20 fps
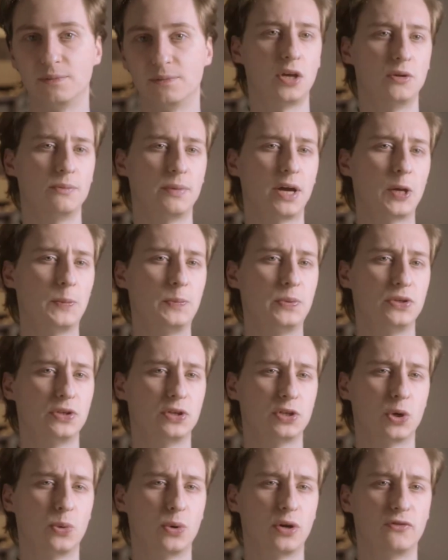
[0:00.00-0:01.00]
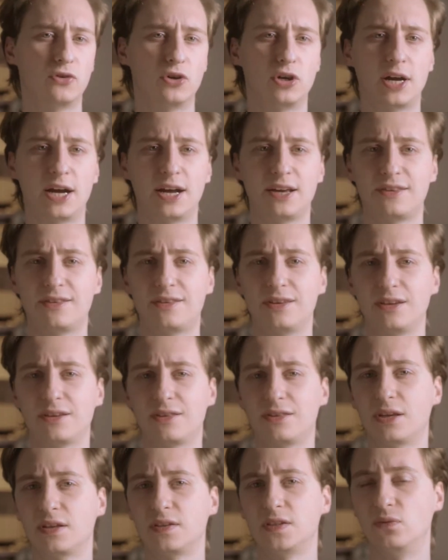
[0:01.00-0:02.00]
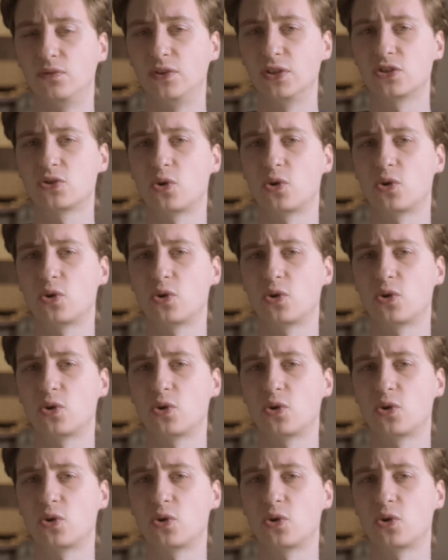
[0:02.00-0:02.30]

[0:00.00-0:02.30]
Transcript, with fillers: In my opinion, however, I think that this